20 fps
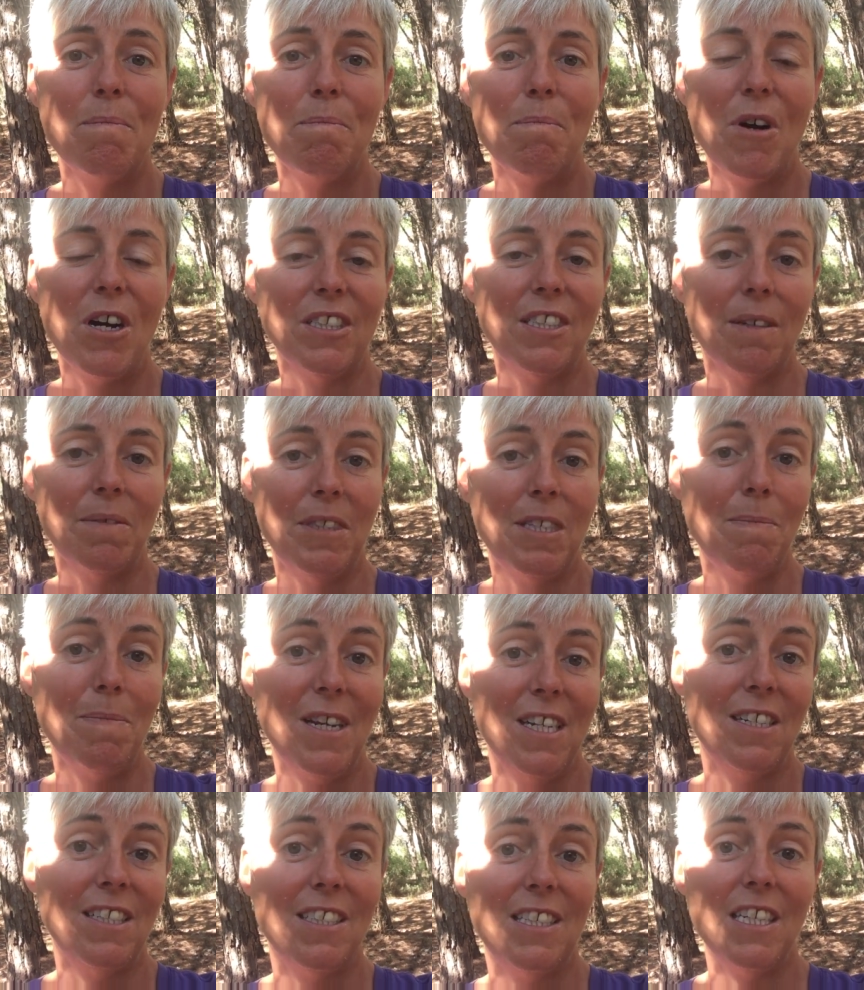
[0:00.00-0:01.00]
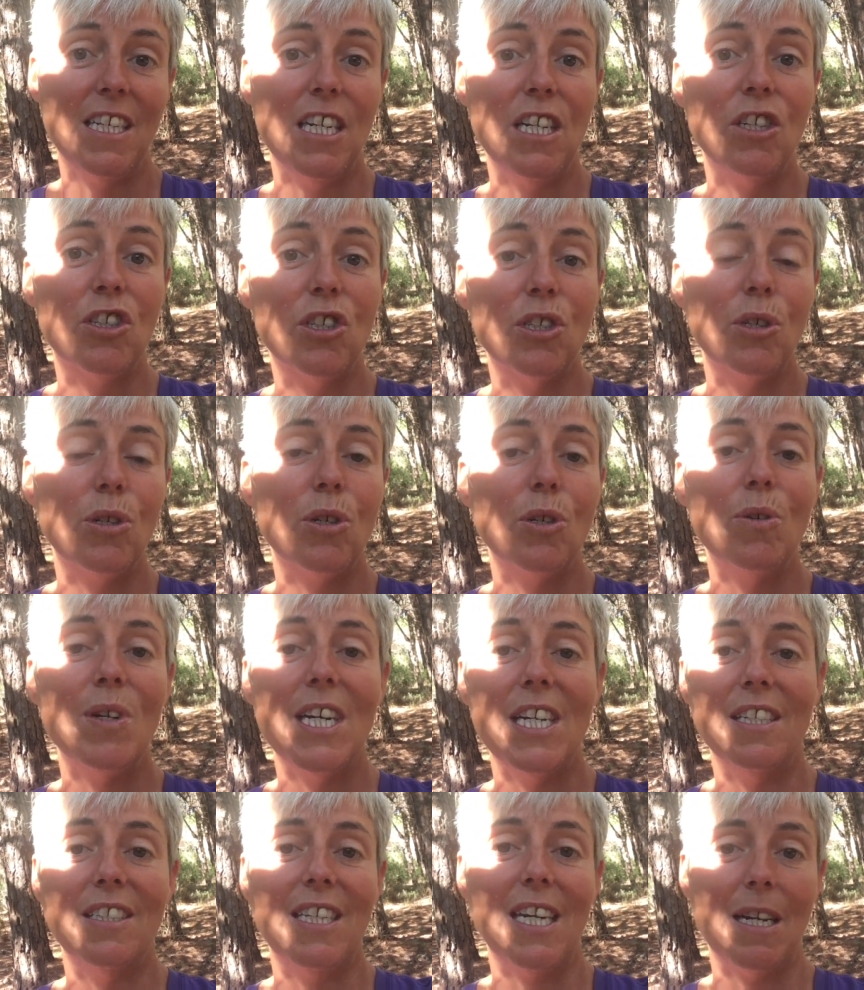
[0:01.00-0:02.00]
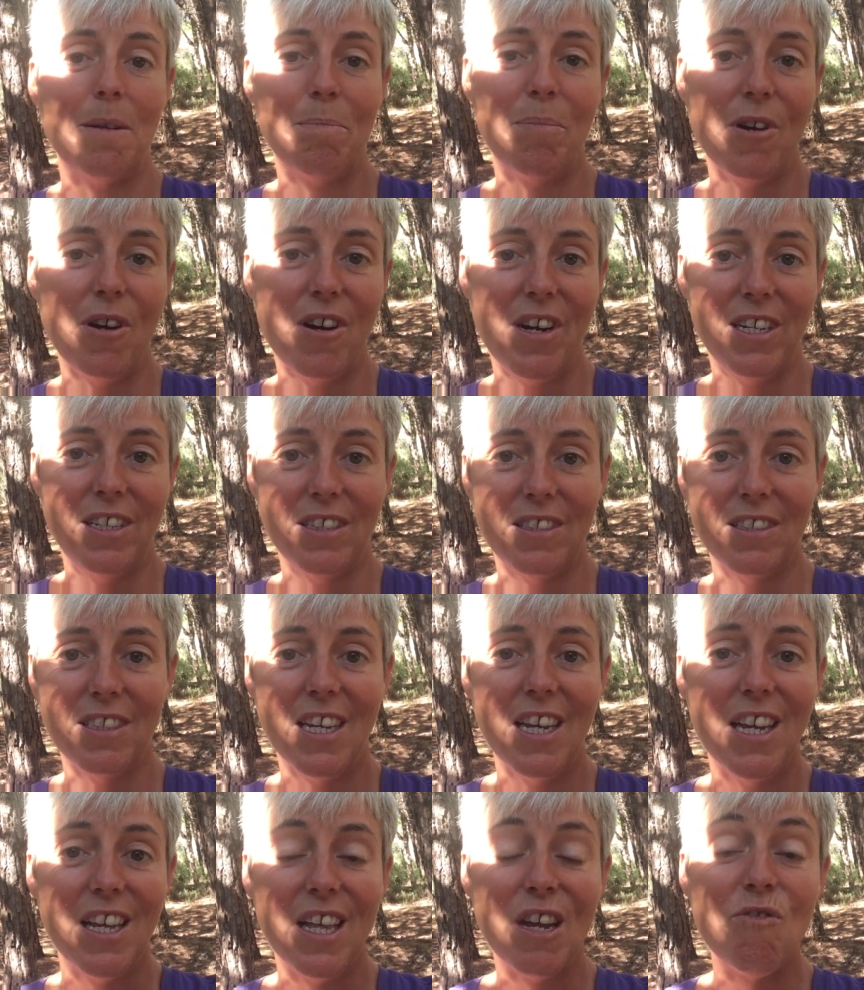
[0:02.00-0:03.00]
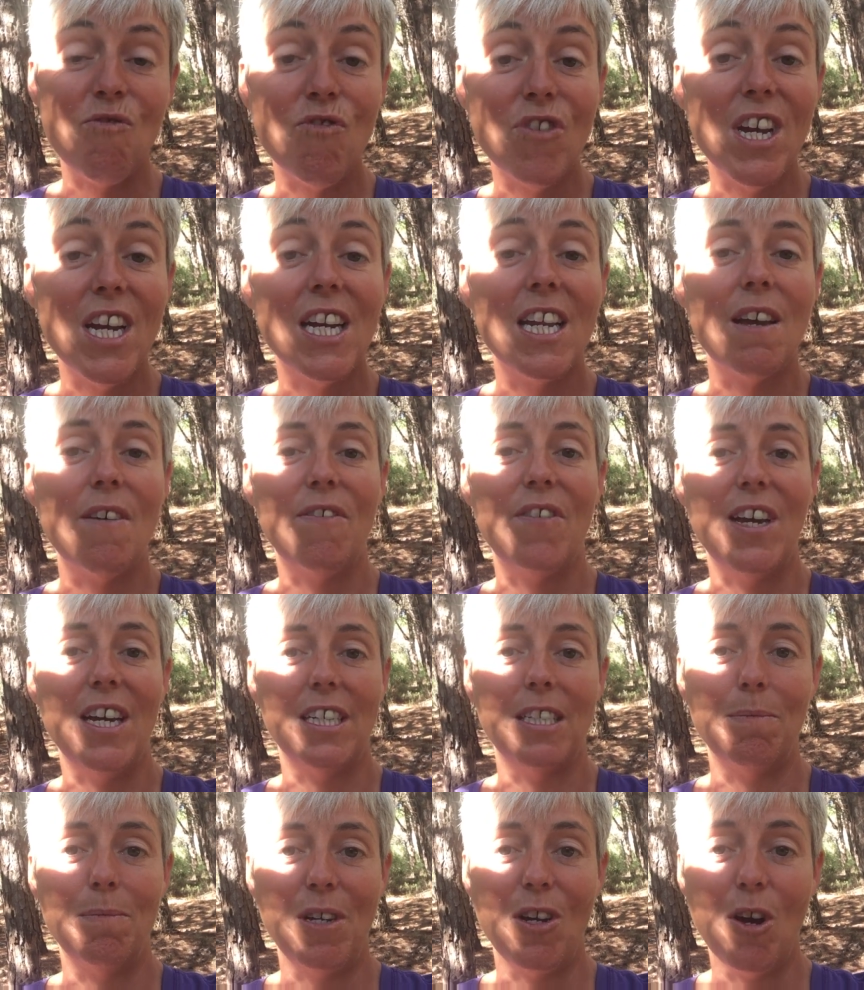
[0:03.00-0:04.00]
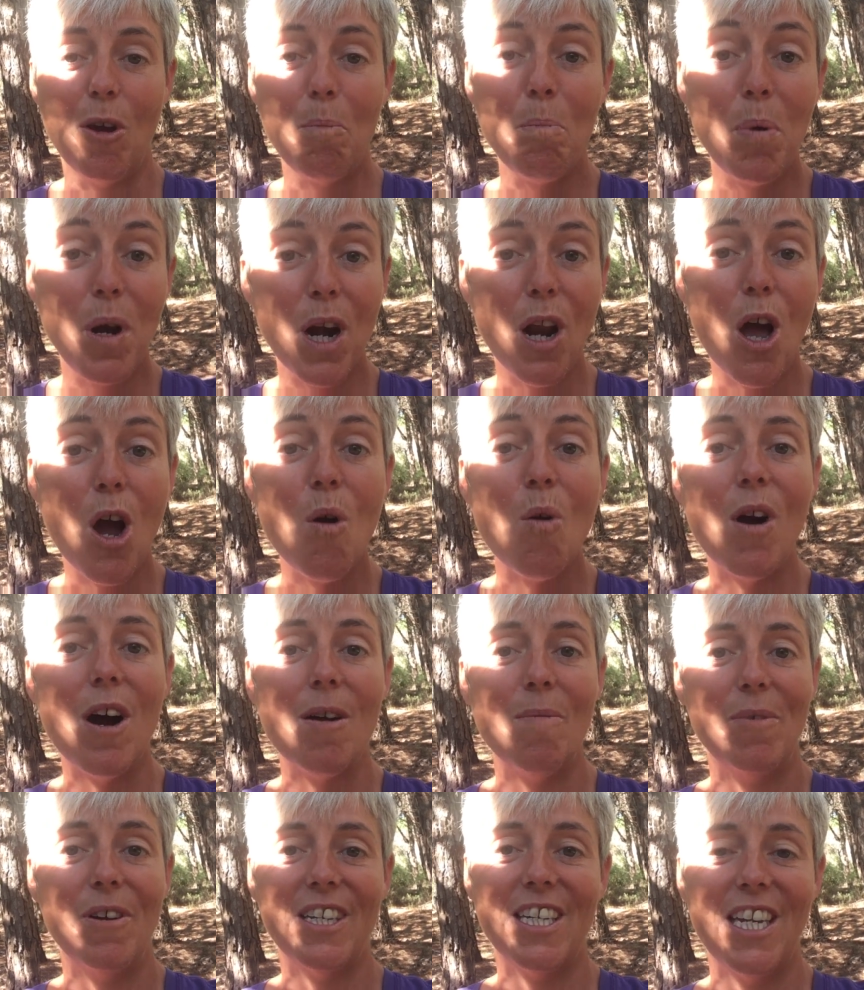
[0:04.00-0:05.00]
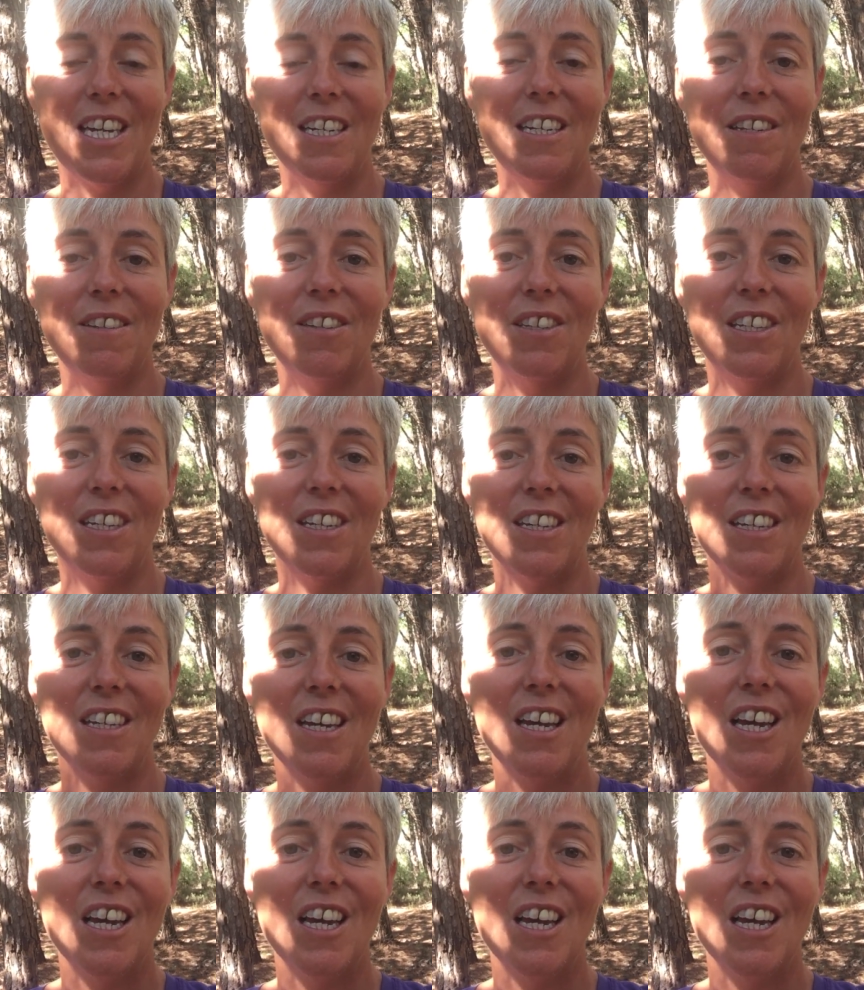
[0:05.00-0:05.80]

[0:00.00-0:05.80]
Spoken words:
my susceptibility to insect bites. They really affect me. I blow up like anything.